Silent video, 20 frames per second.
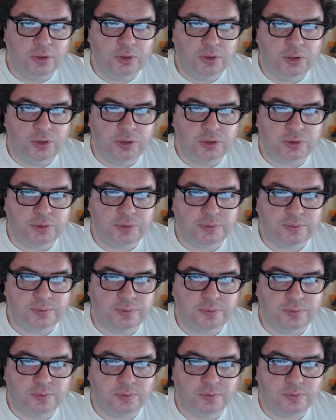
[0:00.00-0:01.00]

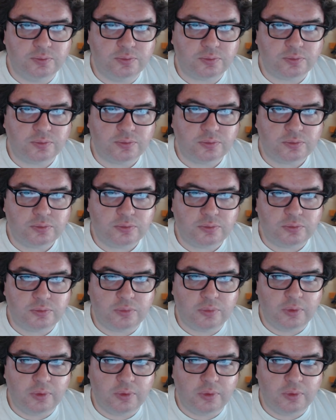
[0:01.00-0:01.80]
Nobody speaks.